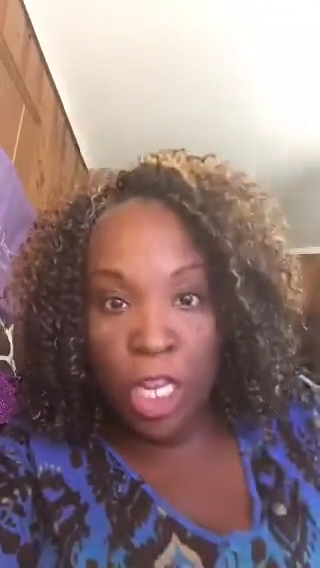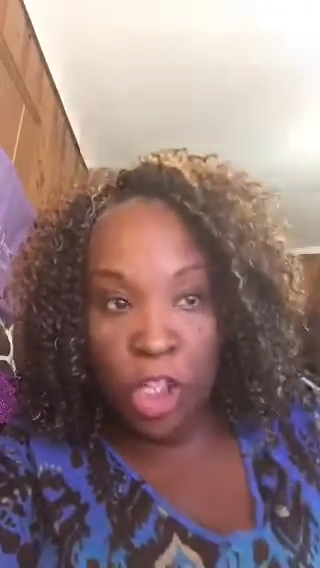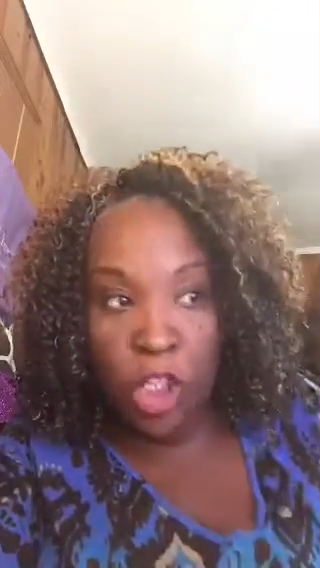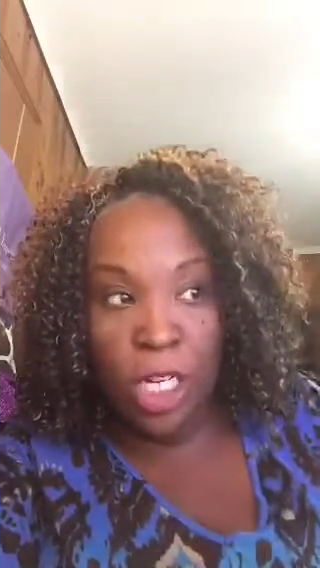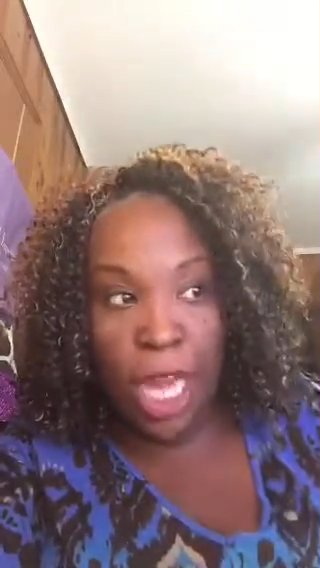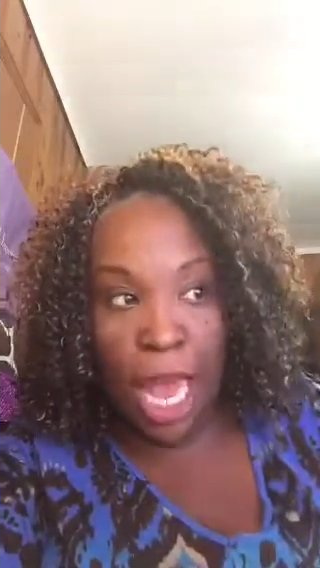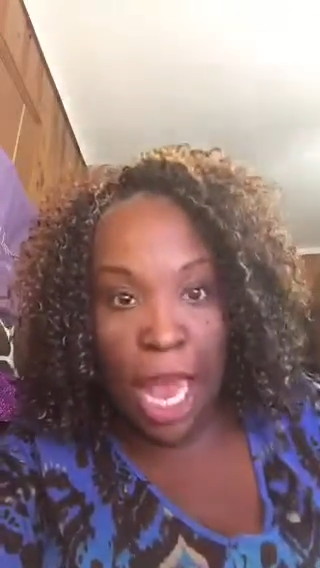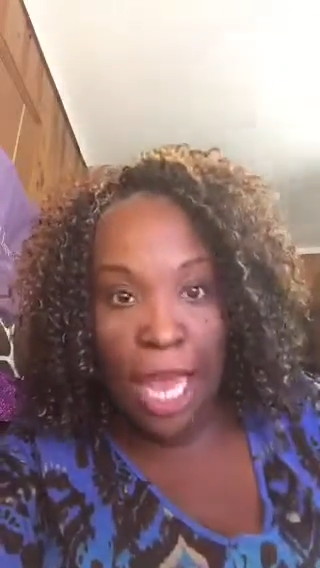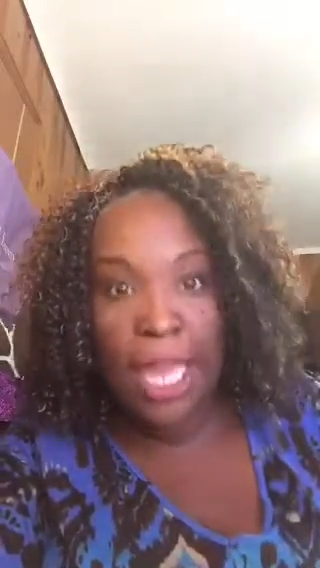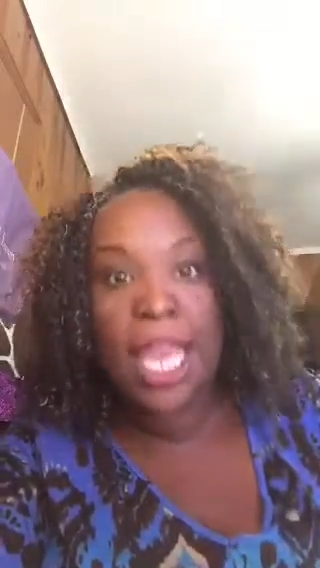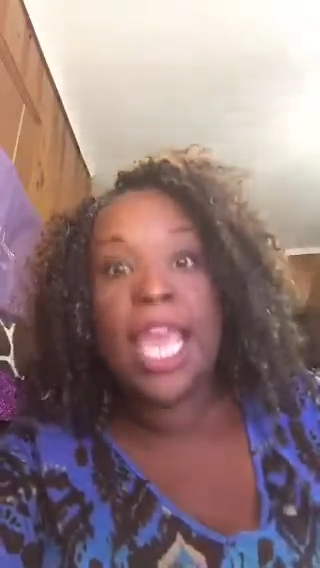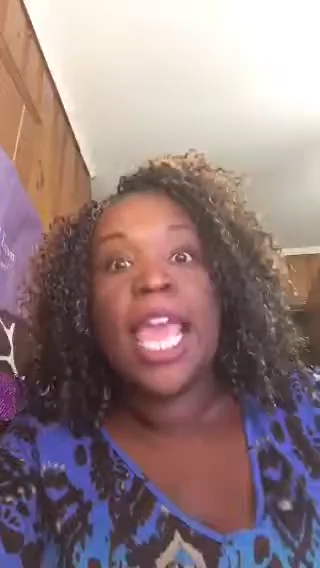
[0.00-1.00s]
in
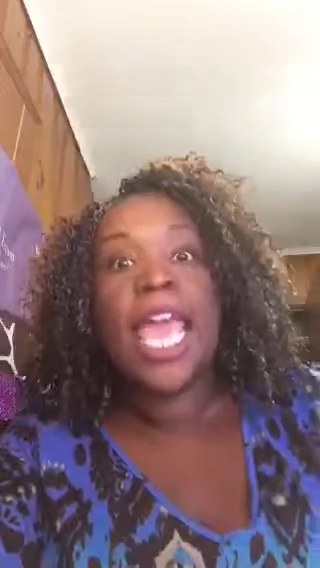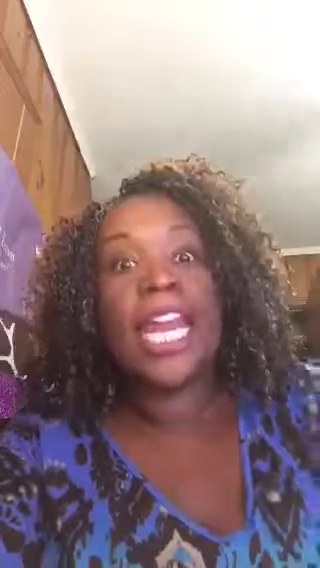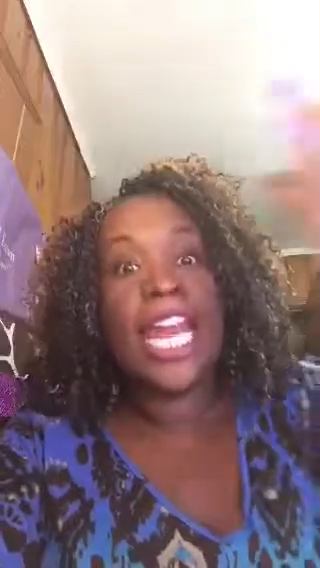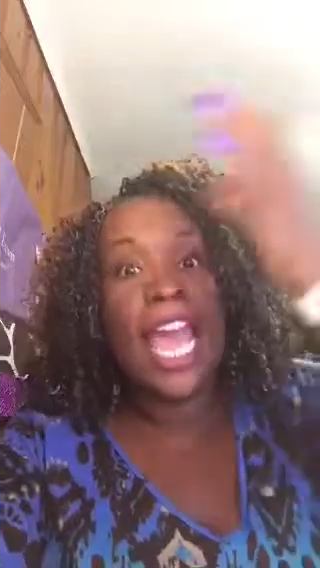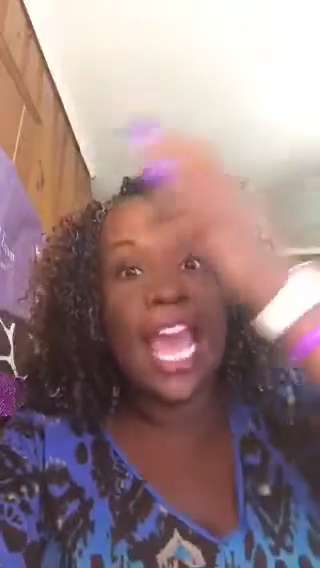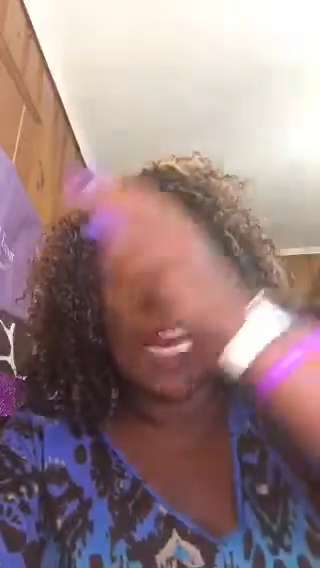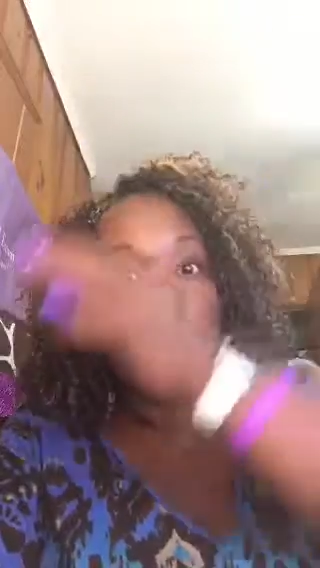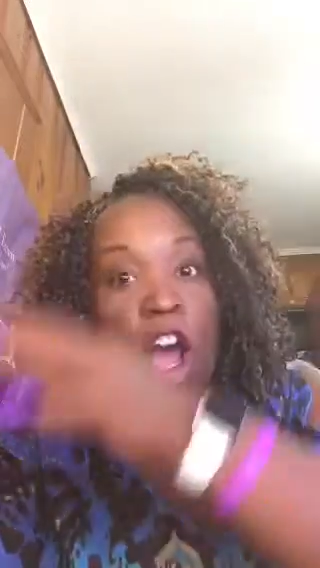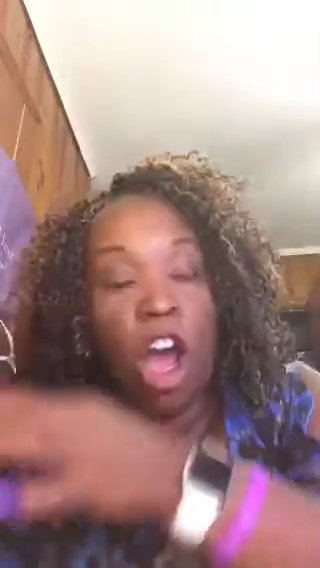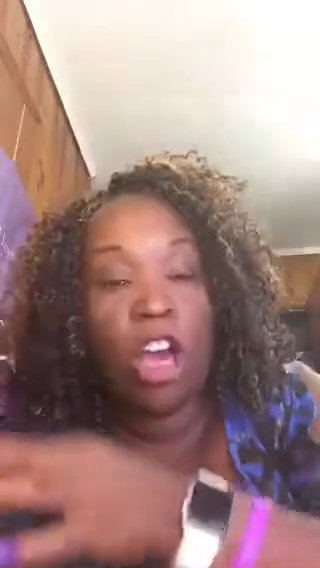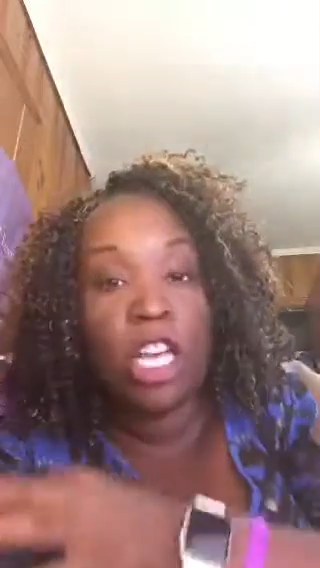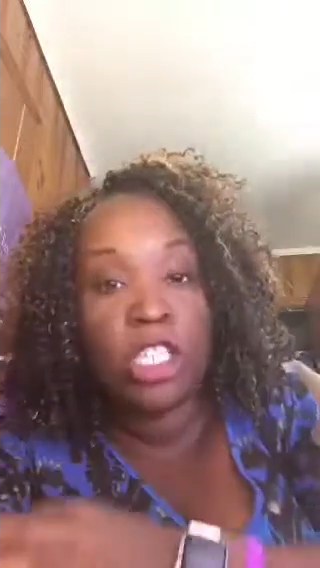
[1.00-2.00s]
July and I had it
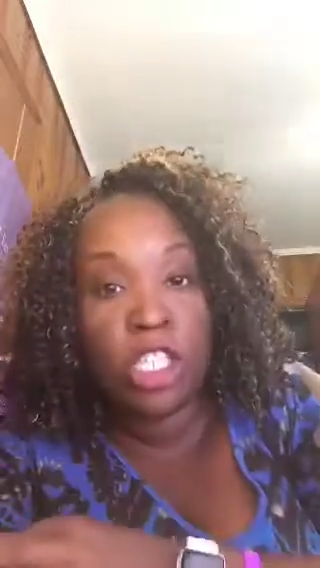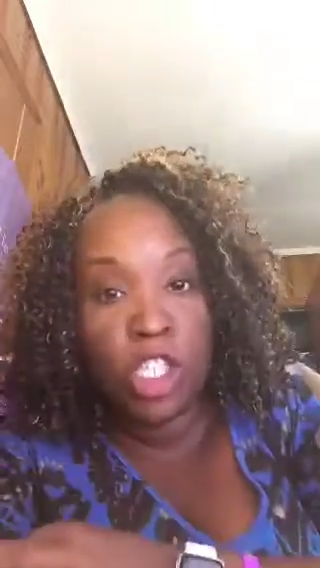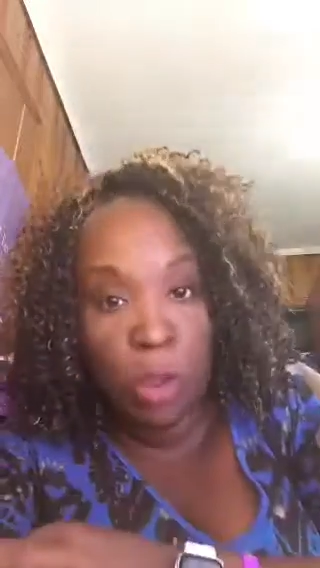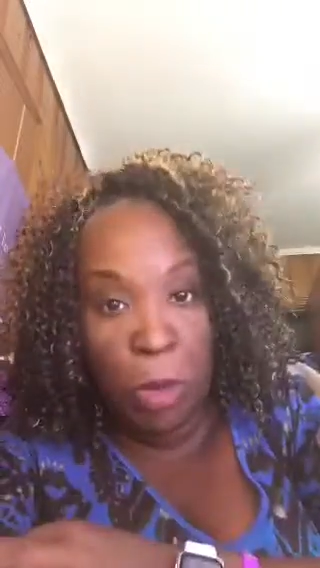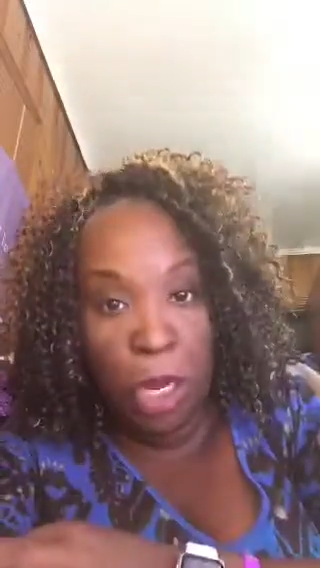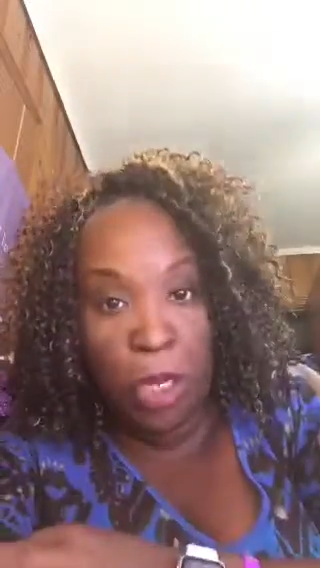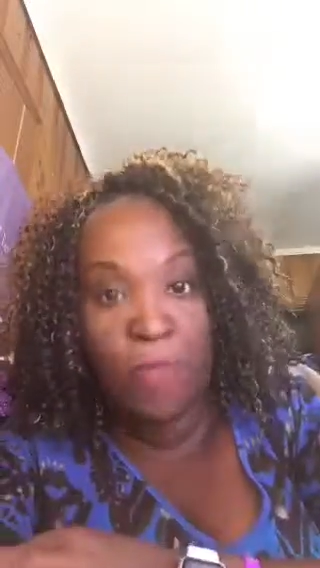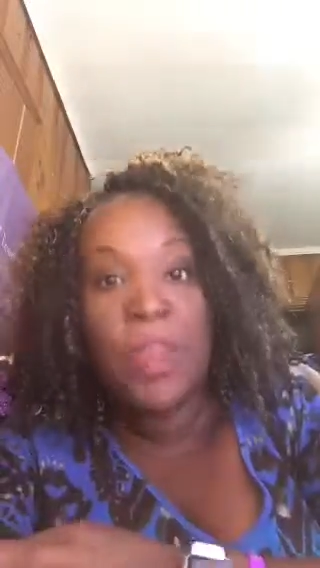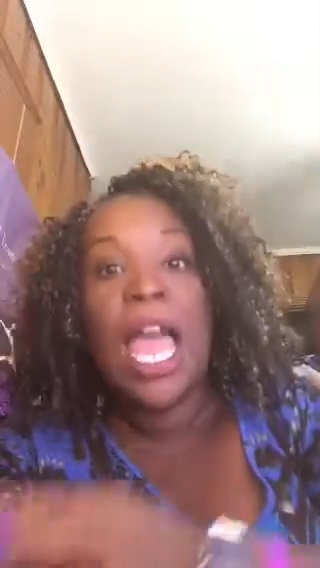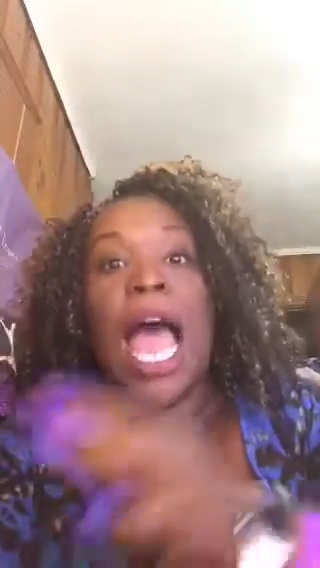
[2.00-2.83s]
August the 12th.